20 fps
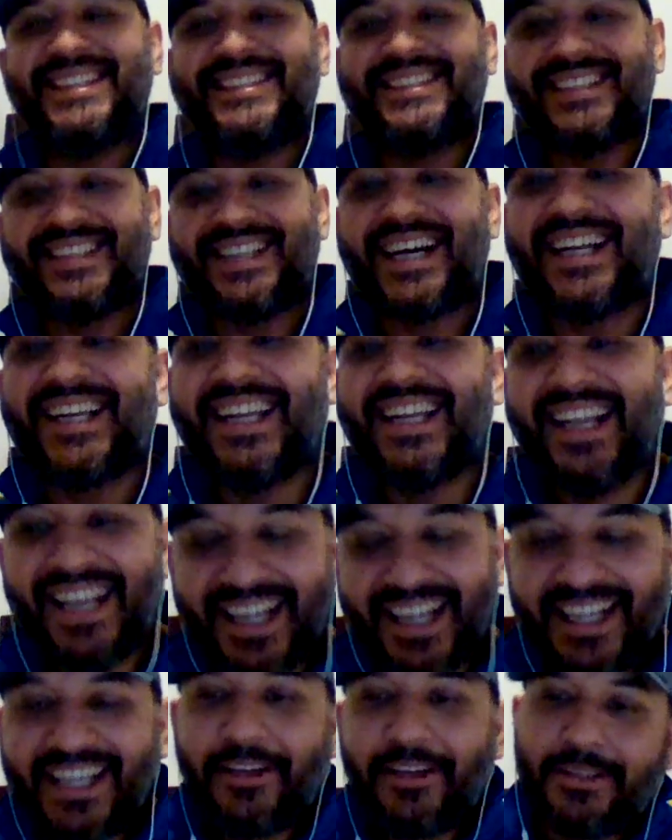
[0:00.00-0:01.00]
And Zidane
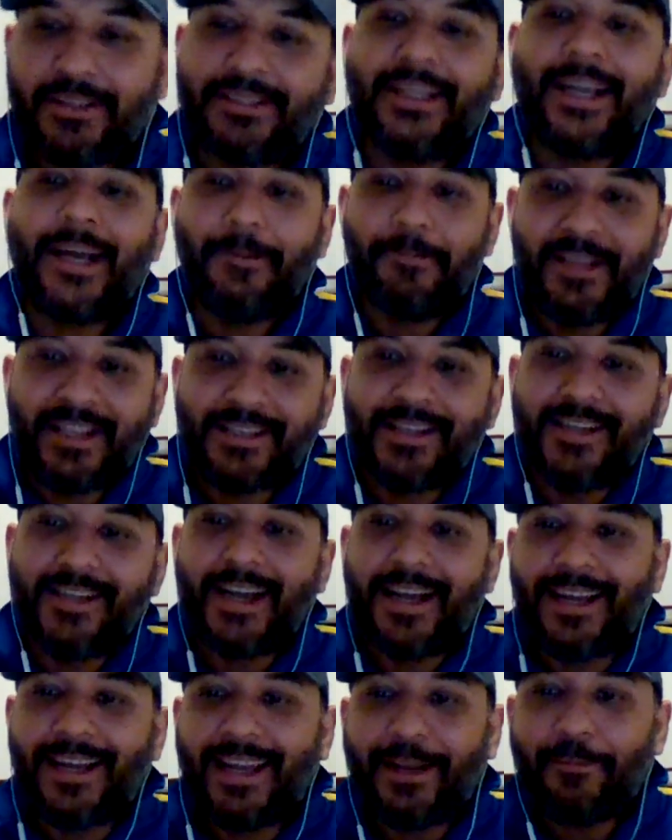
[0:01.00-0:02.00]
being
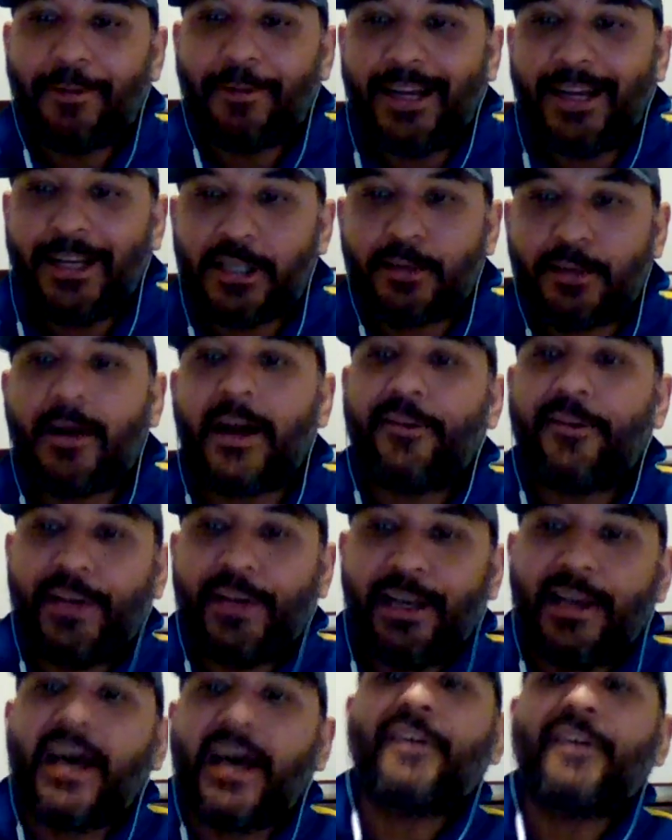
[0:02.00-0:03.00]
Zidane, like very
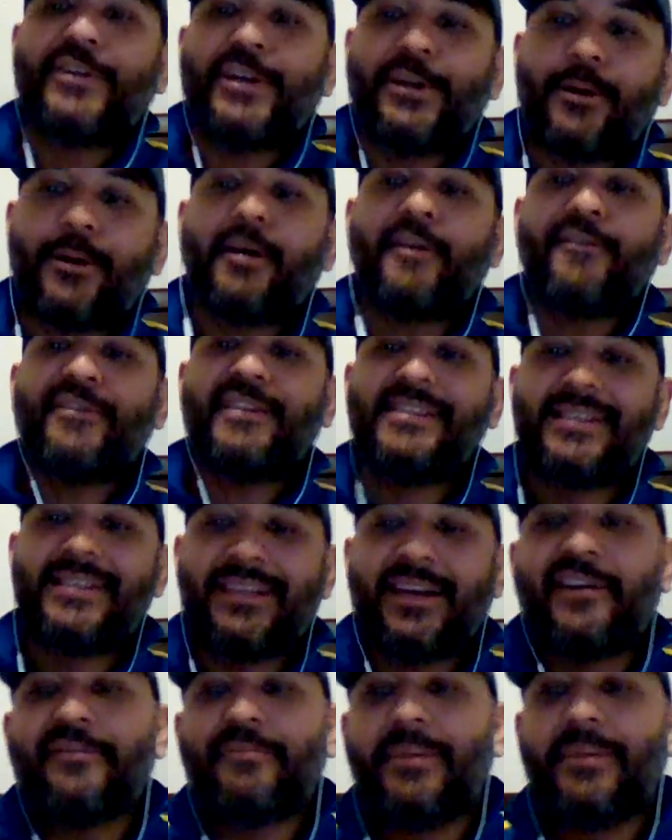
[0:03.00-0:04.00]
suavely laughed it off and
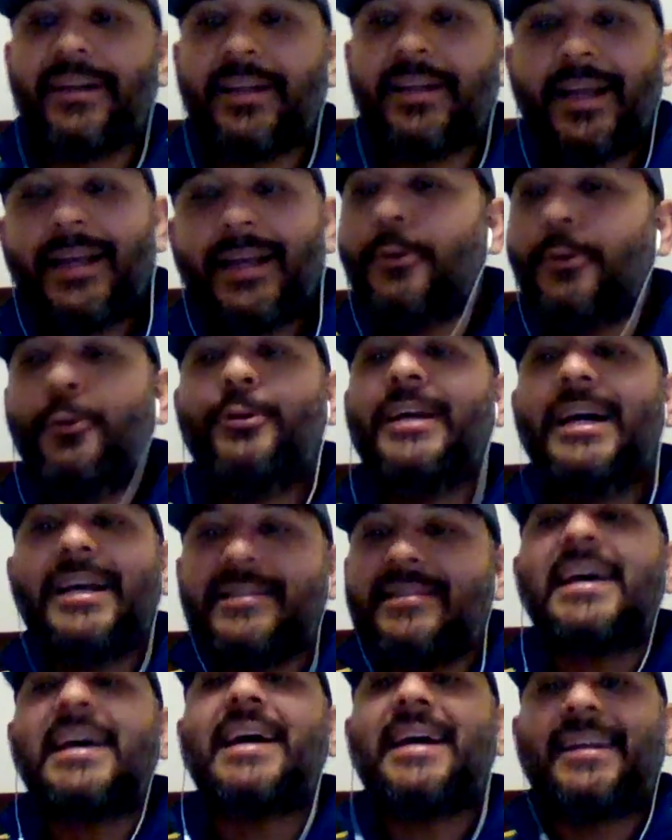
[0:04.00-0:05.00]
stuff. But who
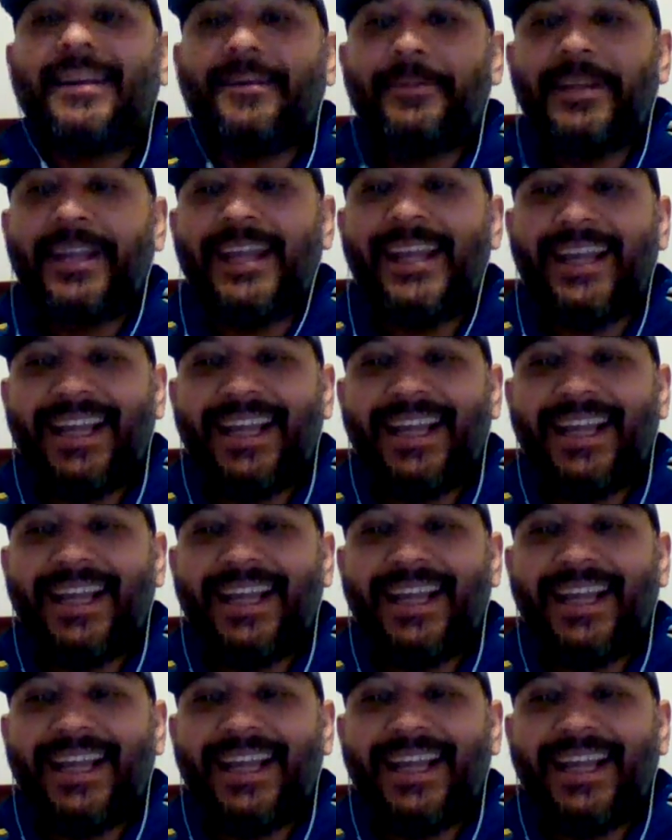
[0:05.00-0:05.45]
does that? I mean,